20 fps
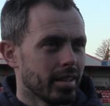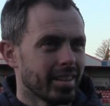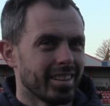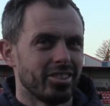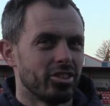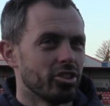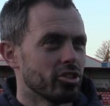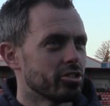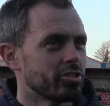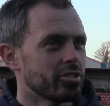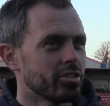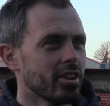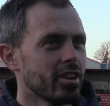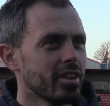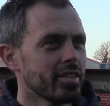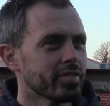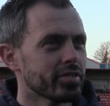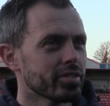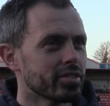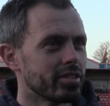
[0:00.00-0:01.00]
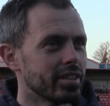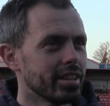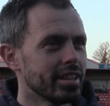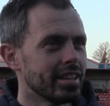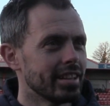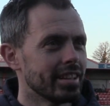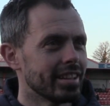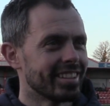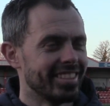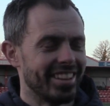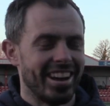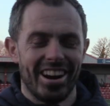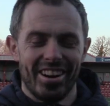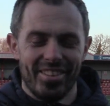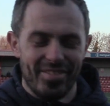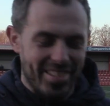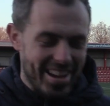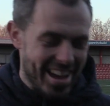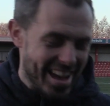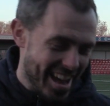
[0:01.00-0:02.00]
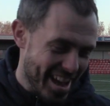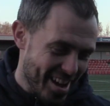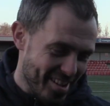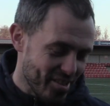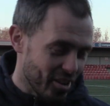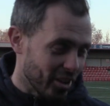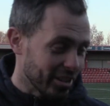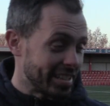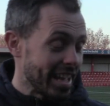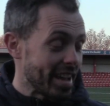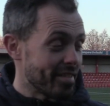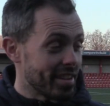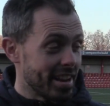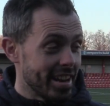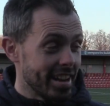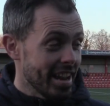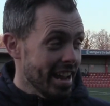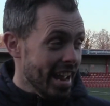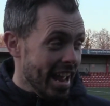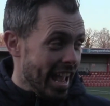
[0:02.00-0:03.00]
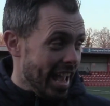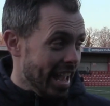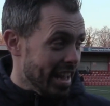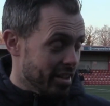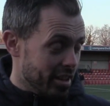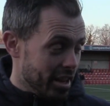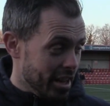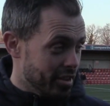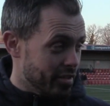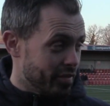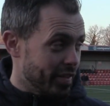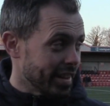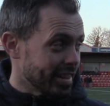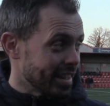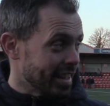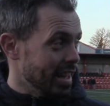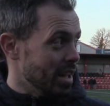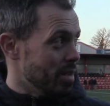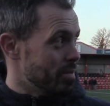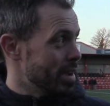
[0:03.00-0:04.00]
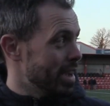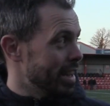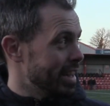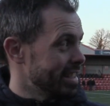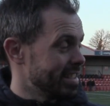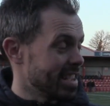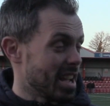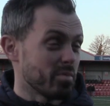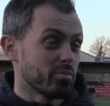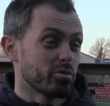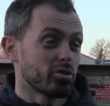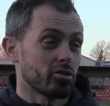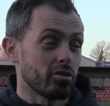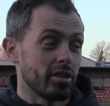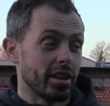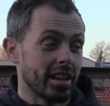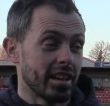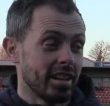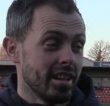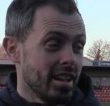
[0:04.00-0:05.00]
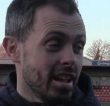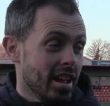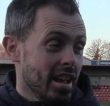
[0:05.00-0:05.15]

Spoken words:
I think he's just soft, really. No, man. No, Devon, he's felt a little bit in his hamstring.